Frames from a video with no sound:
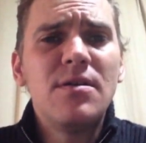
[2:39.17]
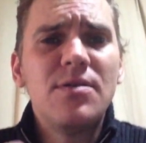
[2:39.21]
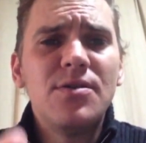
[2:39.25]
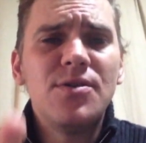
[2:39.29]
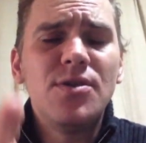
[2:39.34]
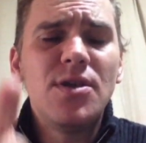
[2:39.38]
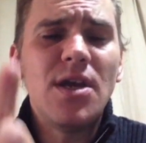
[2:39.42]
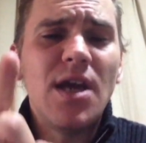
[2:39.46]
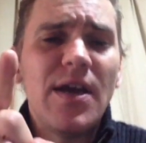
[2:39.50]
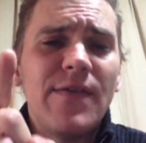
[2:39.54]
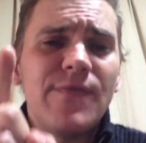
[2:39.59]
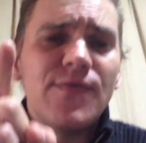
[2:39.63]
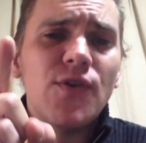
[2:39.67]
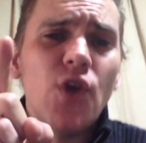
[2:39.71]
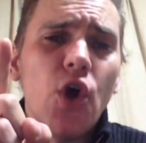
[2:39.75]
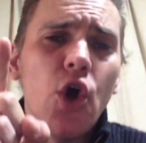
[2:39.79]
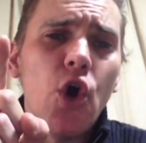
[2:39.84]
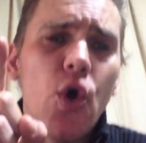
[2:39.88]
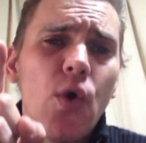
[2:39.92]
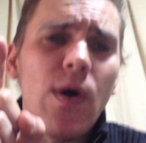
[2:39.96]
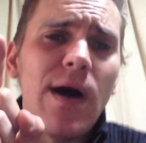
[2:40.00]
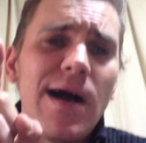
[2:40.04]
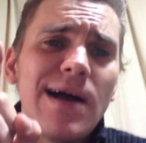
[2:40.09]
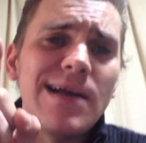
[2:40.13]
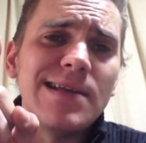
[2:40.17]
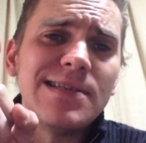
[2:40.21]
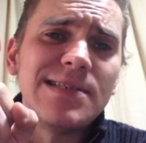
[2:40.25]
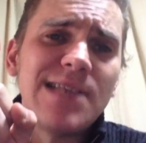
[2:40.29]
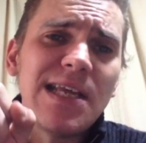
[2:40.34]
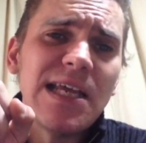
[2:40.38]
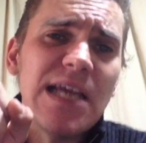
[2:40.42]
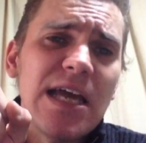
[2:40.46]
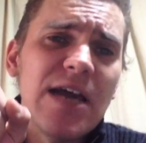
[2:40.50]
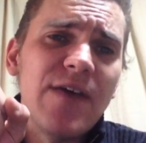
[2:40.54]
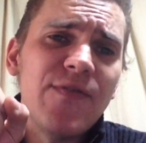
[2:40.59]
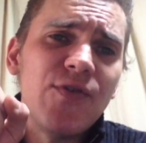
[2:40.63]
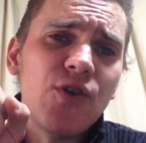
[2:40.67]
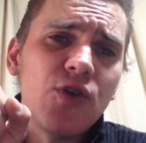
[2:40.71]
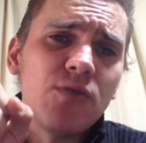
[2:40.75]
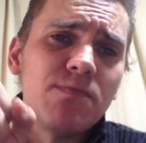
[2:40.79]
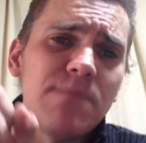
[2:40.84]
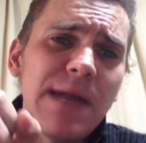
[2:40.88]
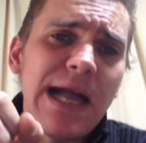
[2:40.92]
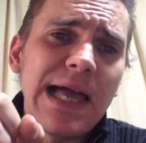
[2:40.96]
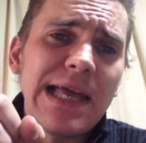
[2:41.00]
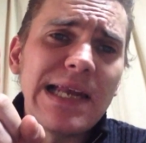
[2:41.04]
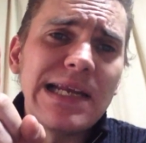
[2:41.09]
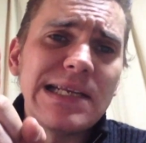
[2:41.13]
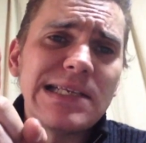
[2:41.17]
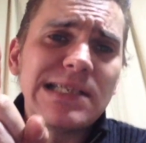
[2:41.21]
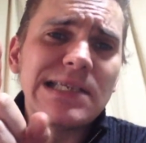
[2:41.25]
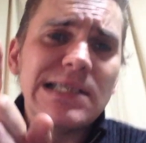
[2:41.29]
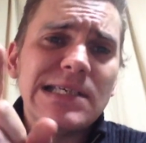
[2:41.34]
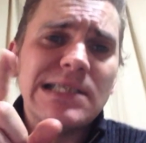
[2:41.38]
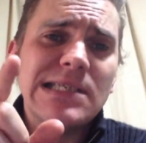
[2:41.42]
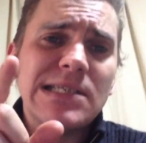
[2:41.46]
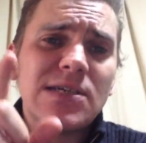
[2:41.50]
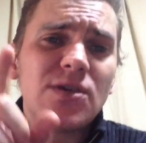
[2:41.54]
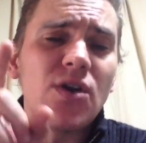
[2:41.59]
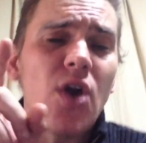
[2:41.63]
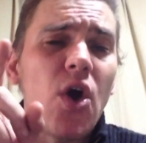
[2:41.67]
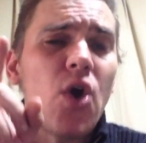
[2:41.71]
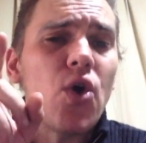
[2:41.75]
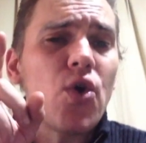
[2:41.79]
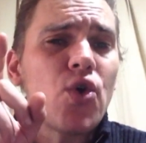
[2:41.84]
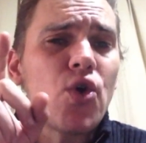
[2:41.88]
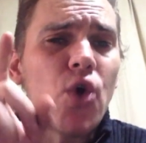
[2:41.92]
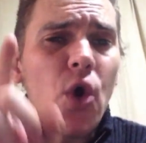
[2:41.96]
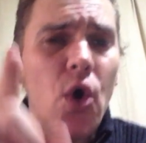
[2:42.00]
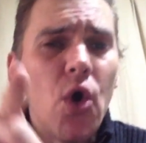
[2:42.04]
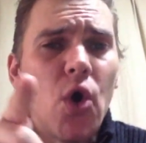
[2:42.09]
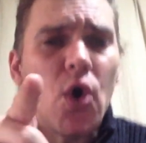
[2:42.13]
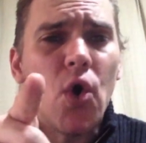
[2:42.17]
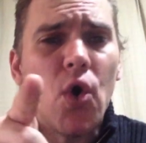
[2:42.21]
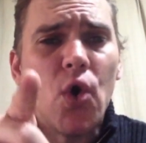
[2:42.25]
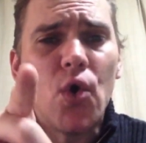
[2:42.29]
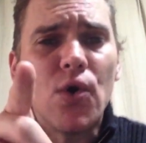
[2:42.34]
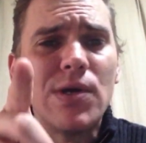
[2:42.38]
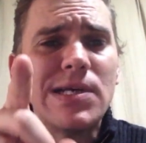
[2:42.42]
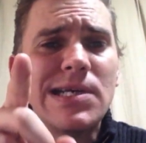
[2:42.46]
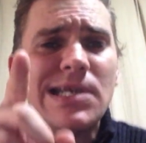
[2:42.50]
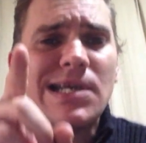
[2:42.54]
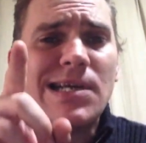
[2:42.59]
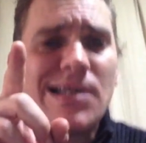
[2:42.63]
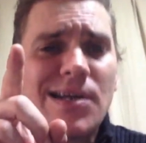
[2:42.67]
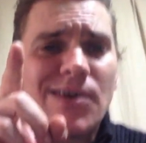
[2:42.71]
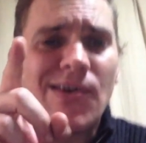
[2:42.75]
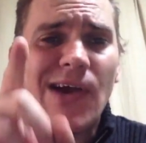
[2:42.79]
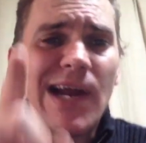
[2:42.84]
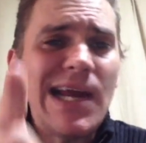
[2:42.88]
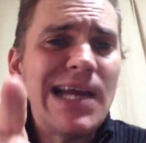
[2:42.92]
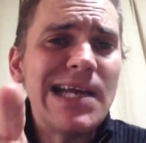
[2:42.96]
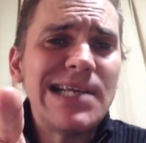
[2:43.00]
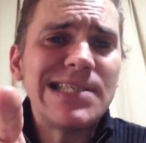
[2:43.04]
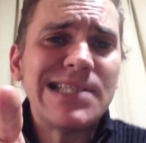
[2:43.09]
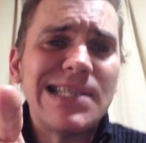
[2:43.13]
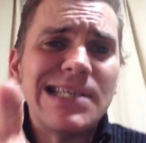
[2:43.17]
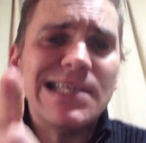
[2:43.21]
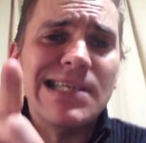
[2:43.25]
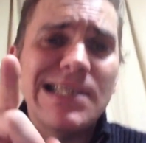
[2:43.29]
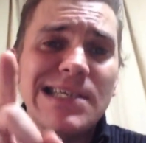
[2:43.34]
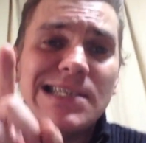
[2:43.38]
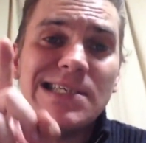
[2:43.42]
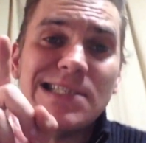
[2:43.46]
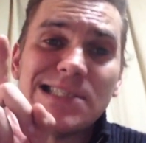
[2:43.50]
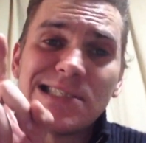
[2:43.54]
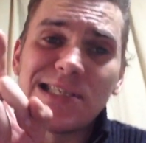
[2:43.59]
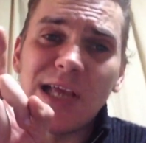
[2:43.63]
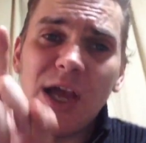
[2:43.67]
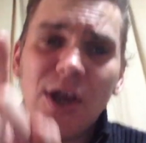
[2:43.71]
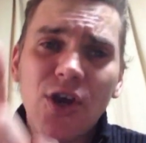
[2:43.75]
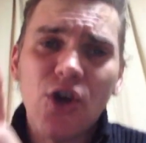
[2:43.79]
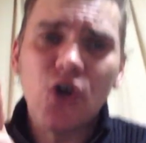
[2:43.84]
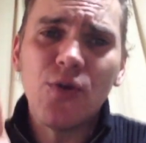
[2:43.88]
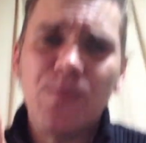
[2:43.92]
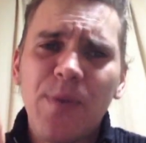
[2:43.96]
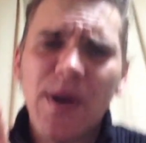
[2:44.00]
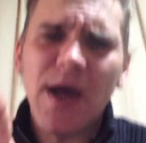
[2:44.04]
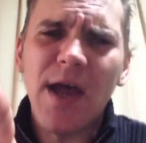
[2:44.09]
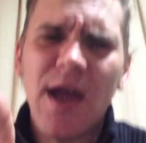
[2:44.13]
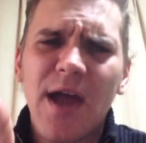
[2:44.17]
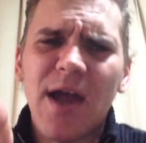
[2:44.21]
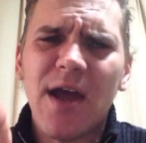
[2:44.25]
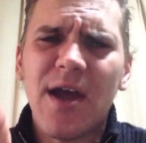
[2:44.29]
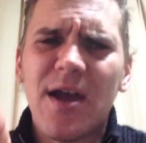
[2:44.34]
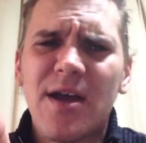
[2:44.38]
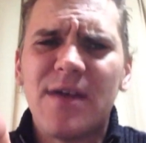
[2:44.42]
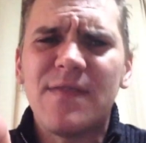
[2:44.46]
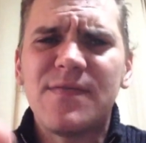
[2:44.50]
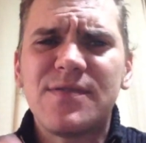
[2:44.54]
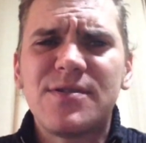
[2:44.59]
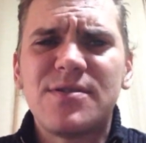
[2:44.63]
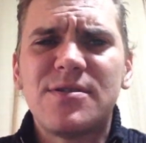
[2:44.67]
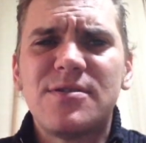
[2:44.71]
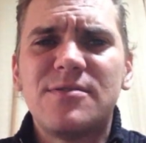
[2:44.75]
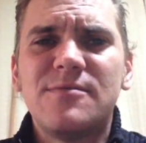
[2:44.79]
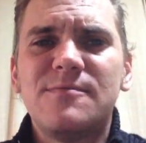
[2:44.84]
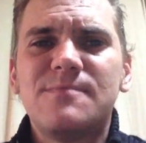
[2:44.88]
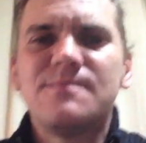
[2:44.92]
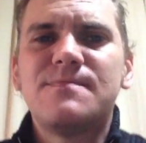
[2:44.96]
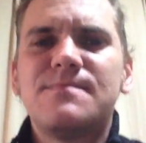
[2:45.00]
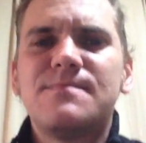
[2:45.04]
And you have no idea of humanity. You're all cold, crazy, psychopaths.